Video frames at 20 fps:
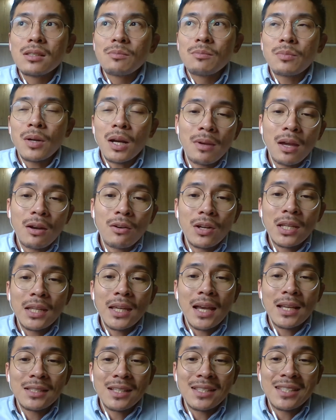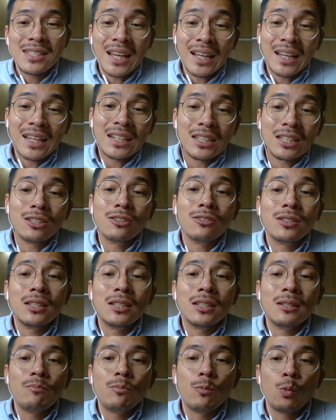primarily as a
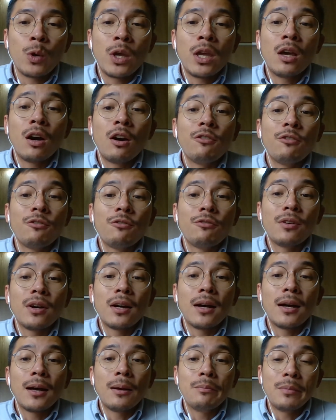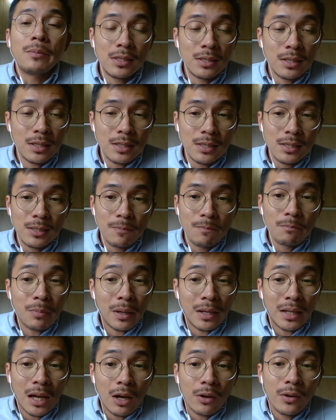secondary way of business,
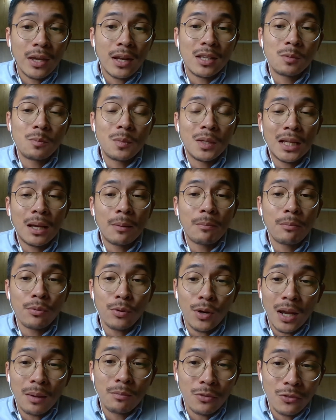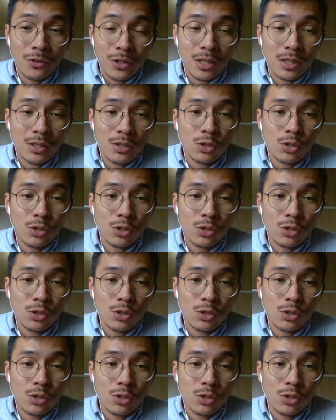but now it has become primary.